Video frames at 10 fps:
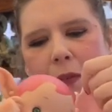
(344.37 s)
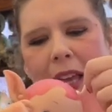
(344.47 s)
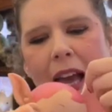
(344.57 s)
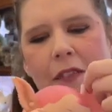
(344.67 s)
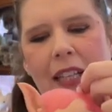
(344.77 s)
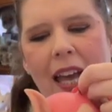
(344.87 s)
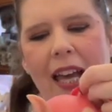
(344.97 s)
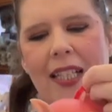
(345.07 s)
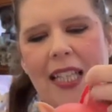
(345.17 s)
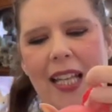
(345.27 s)
We haven't
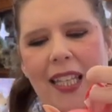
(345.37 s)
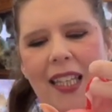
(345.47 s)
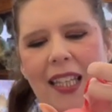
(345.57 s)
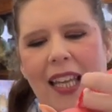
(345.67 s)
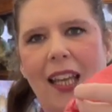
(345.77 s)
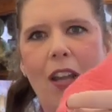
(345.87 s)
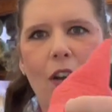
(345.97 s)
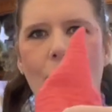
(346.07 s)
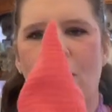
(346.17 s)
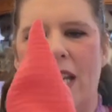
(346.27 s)
had anything
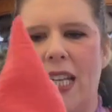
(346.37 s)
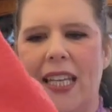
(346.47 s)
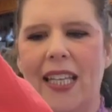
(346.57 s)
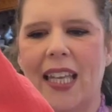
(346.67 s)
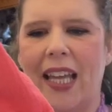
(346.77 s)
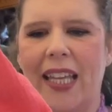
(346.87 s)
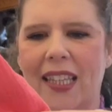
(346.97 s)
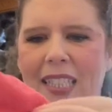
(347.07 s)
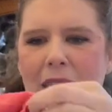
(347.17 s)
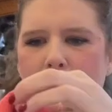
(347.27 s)
really like
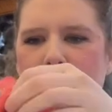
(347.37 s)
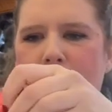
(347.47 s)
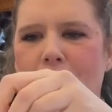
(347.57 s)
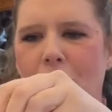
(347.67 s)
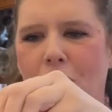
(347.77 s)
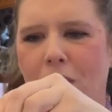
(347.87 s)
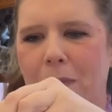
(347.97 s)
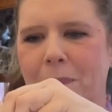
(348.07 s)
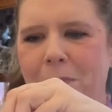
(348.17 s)
this before.